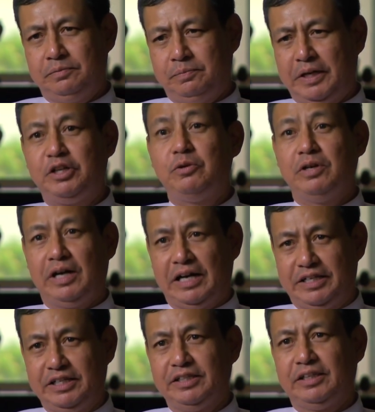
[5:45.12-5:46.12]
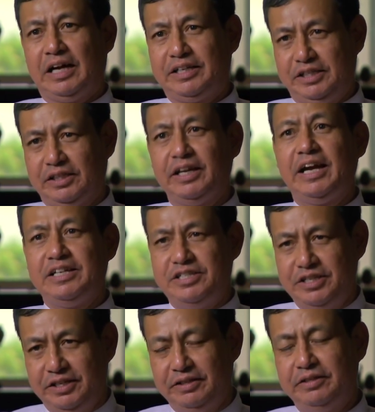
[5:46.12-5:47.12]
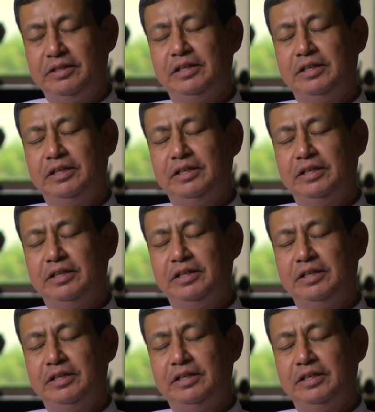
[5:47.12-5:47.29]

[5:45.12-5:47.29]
particular article, Article 18.